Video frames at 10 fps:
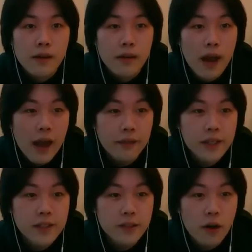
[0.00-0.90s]
And
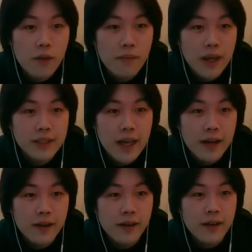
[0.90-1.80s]
this is on my
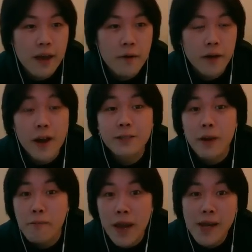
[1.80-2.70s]
second account, guys.
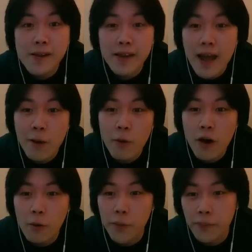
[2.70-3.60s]
My main account where
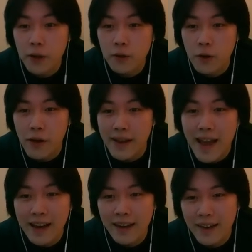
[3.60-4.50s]
I will be doing
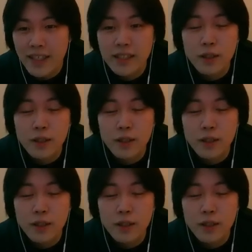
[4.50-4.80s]
at least